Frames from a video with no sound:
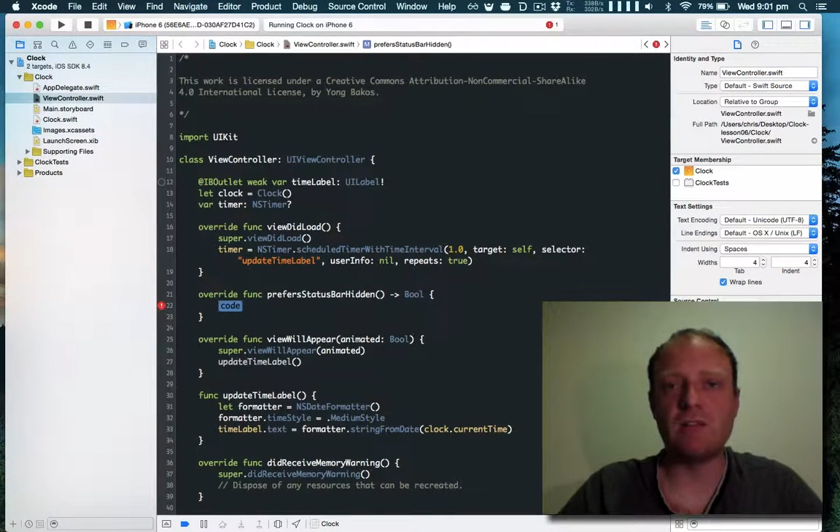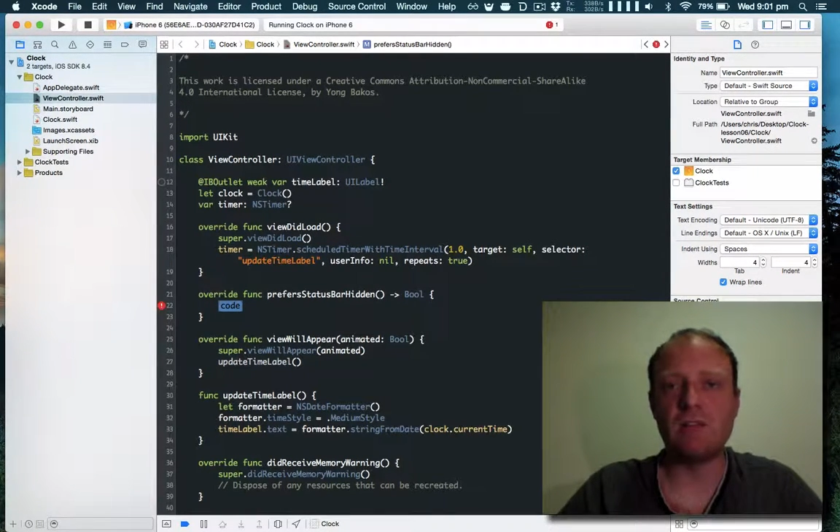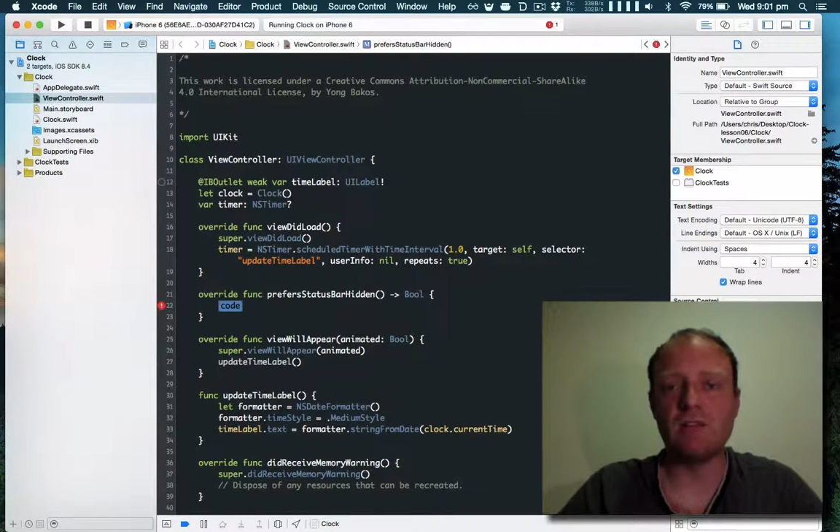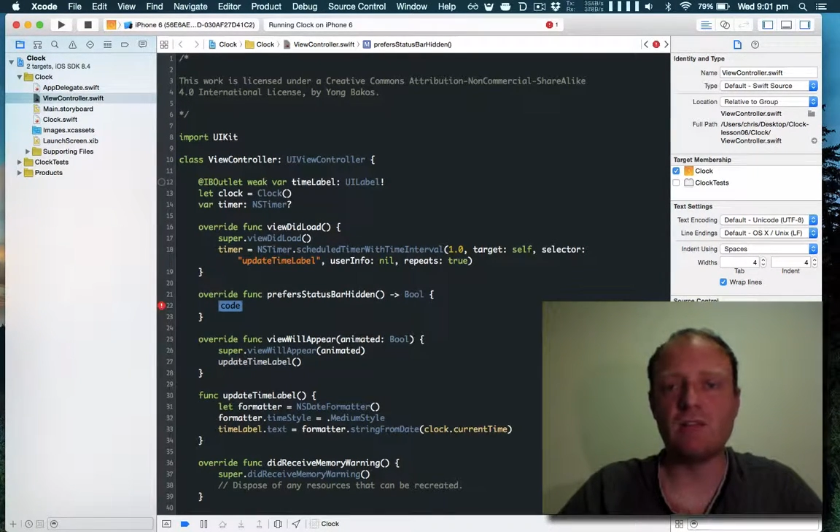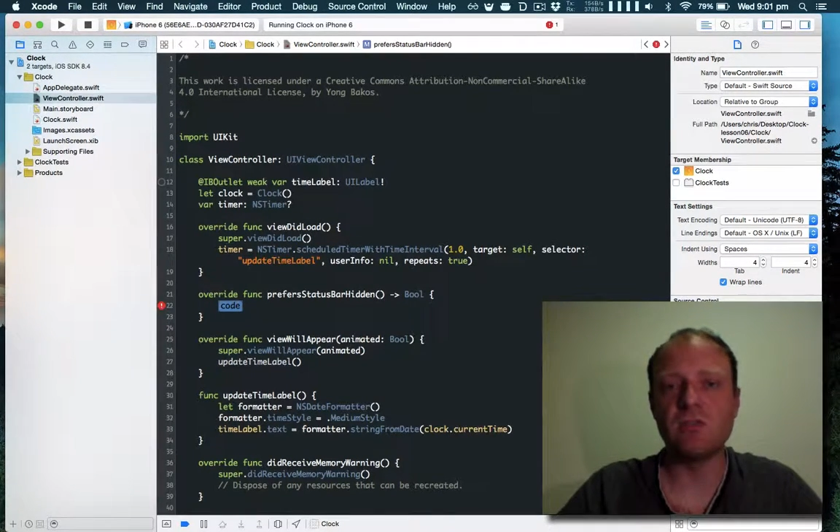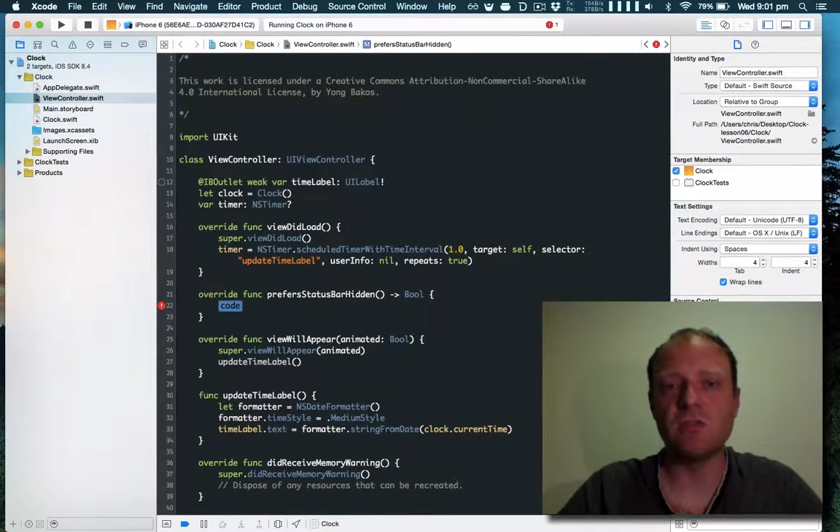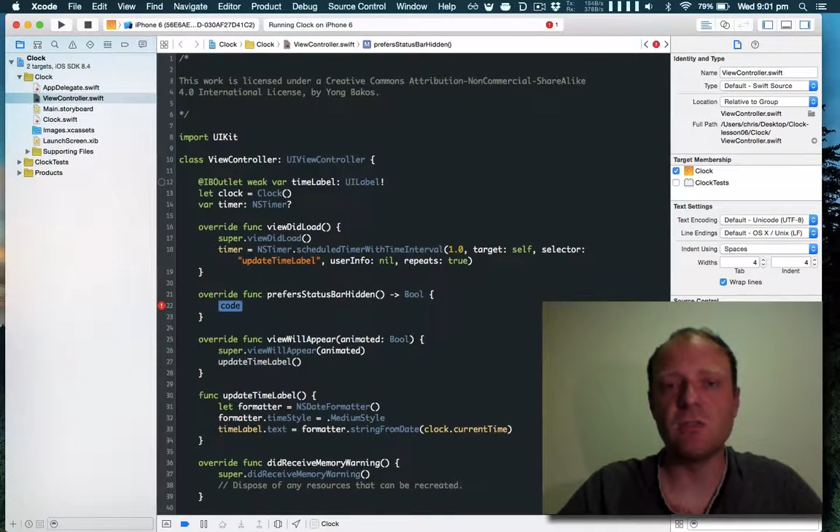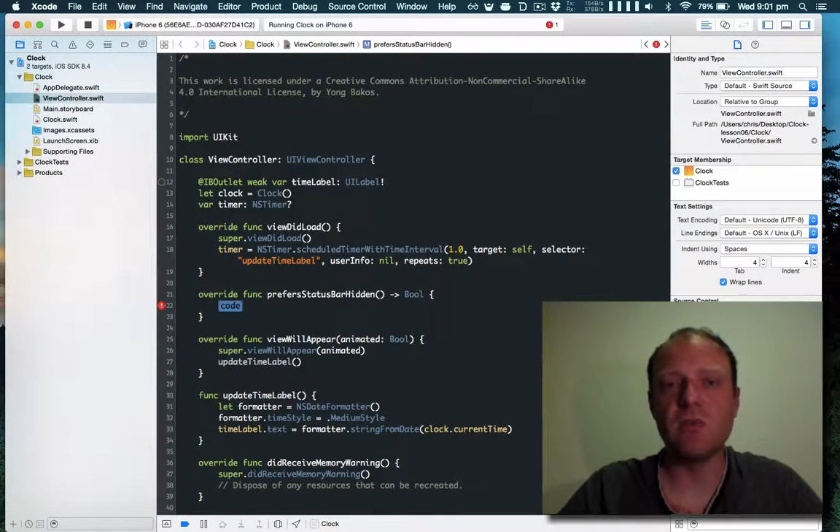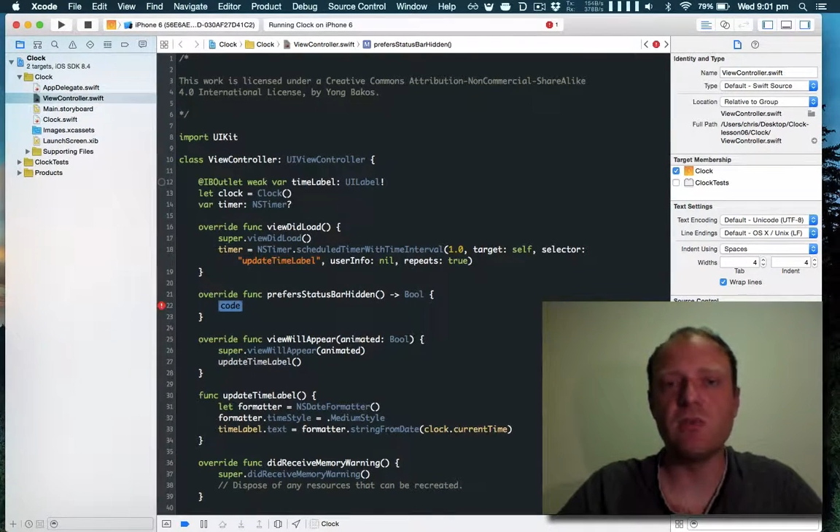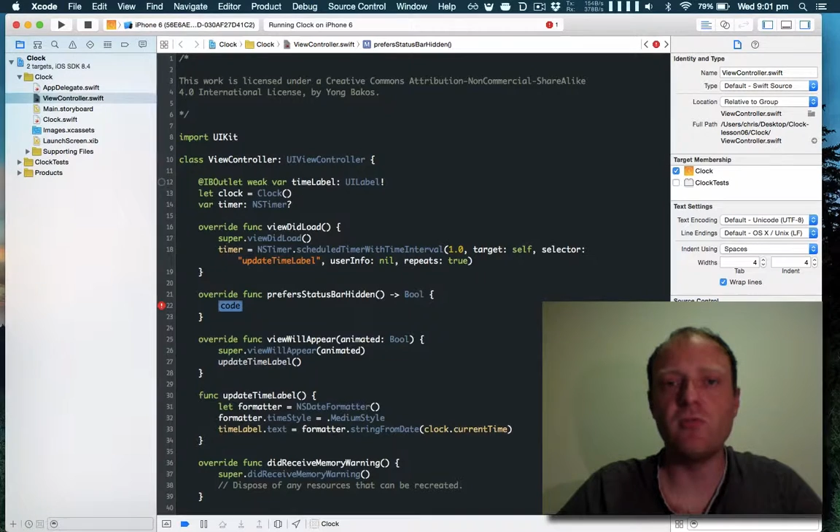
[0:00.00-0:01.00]
it's on a
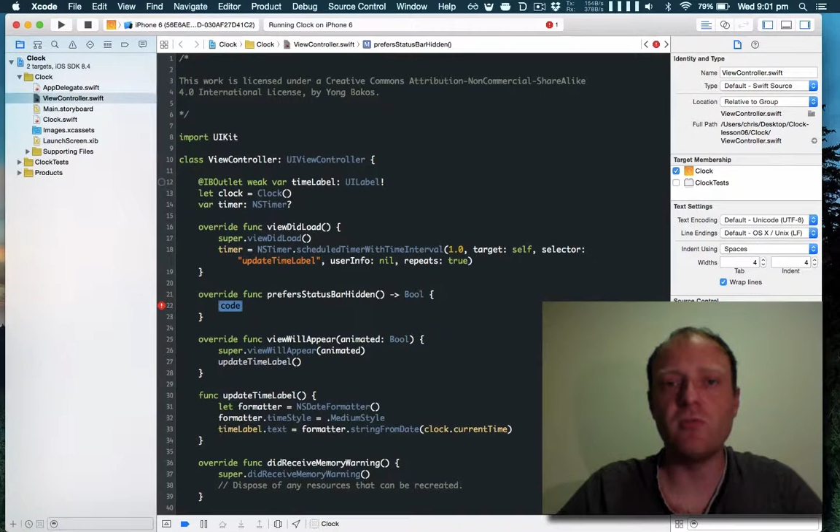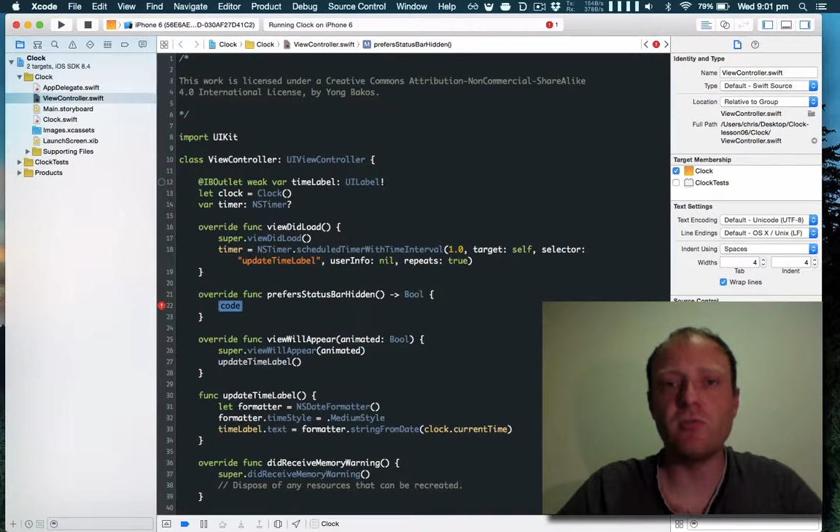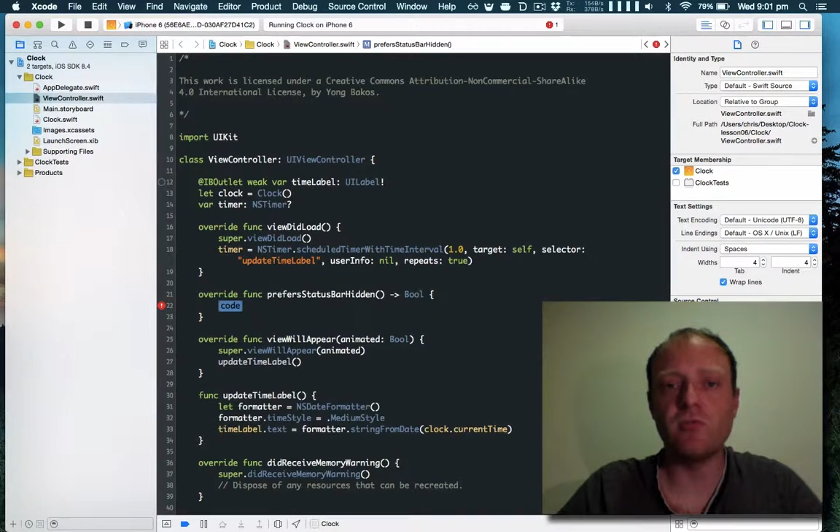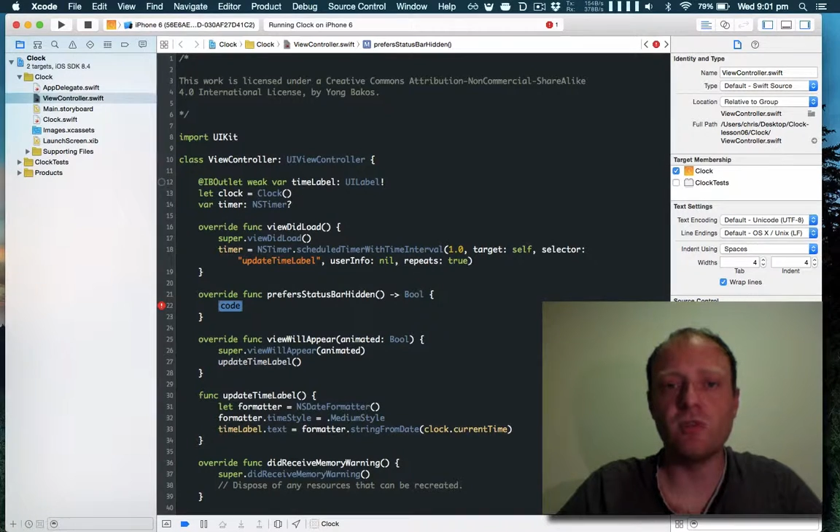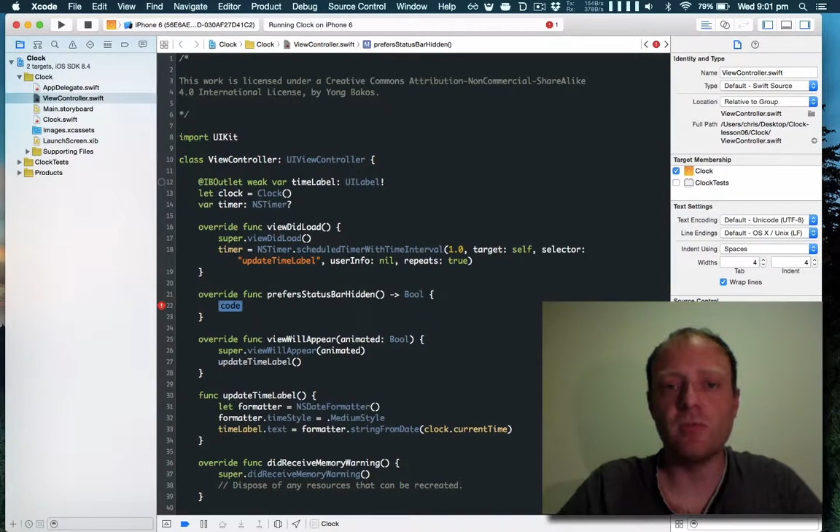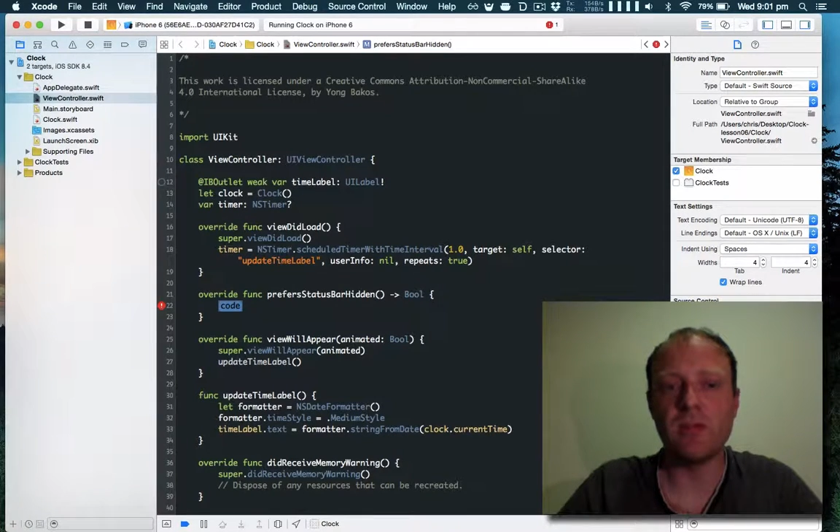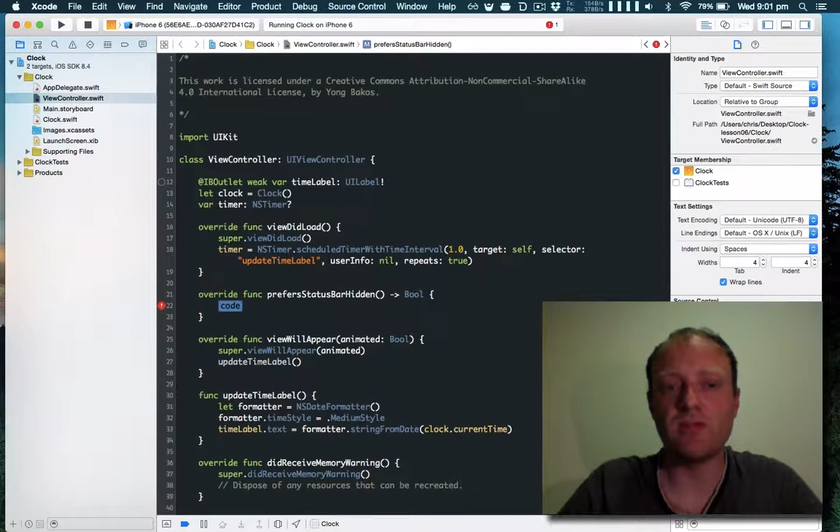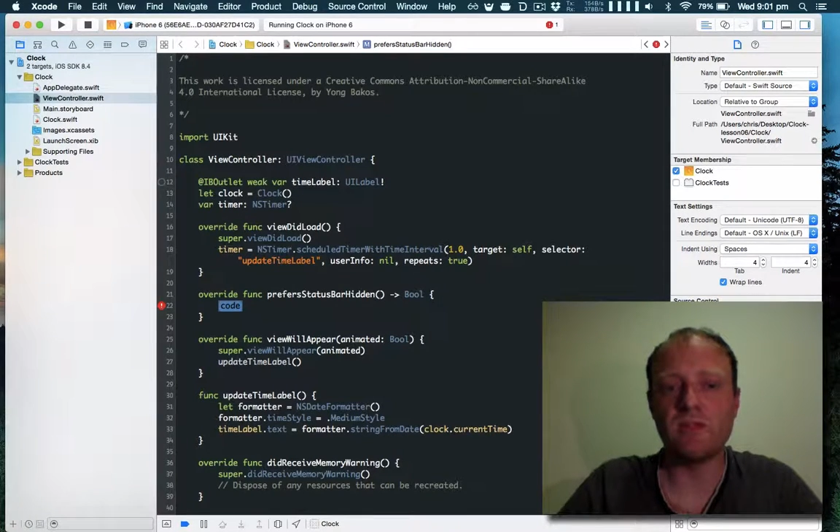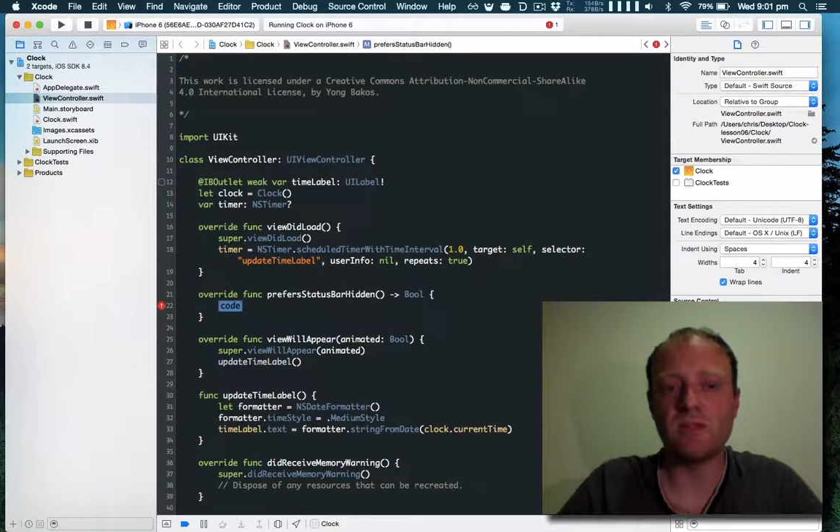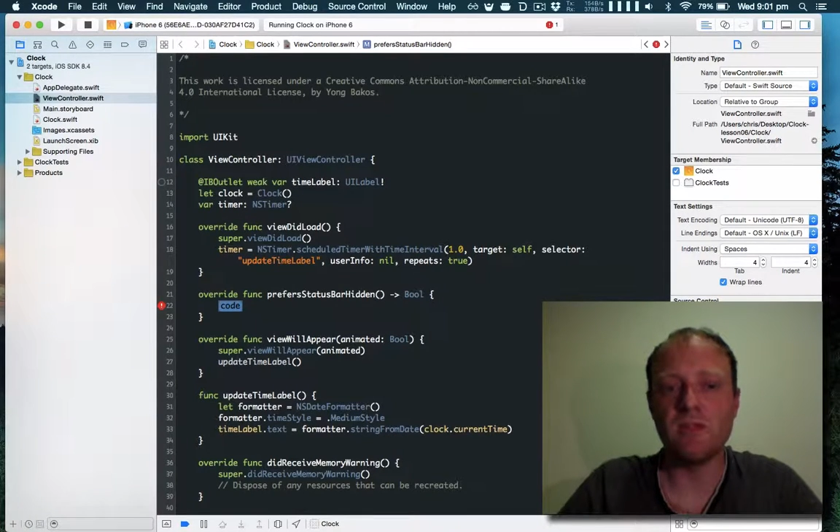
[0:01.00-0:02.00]
per view controller
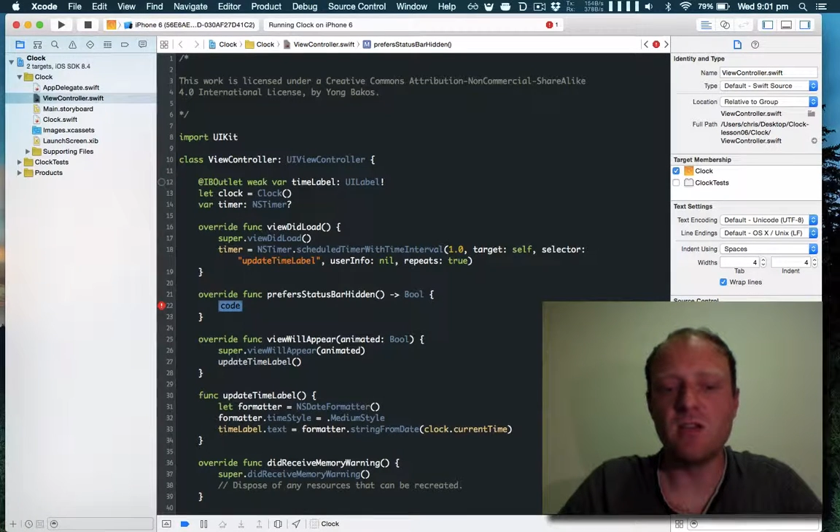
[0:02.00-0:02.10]
basis.